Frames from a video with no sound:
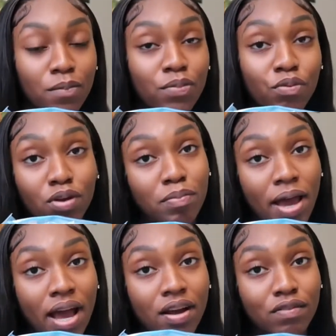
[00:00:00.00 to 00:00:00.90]

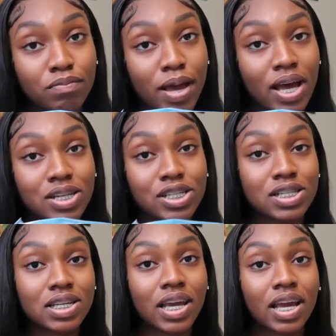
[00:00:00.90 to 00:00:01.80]
3-pack of masks just
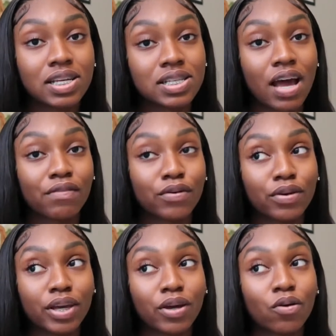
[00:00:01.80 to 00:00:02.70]
in case I
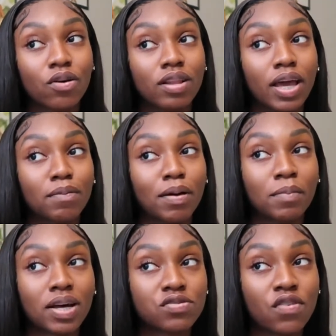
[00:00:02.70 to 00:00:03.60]
forget or like my
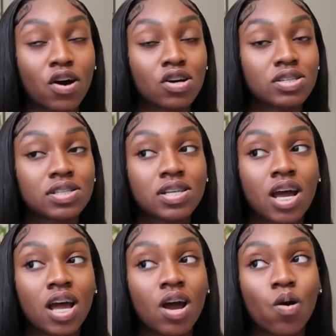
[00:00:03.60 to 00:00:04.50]
mask falls
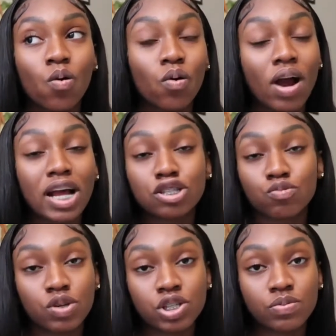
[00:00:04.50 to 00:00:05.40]
or I just
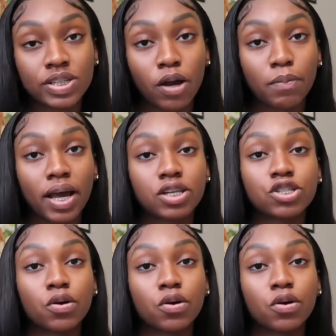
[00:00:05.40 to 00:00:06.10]
want to switch out masks.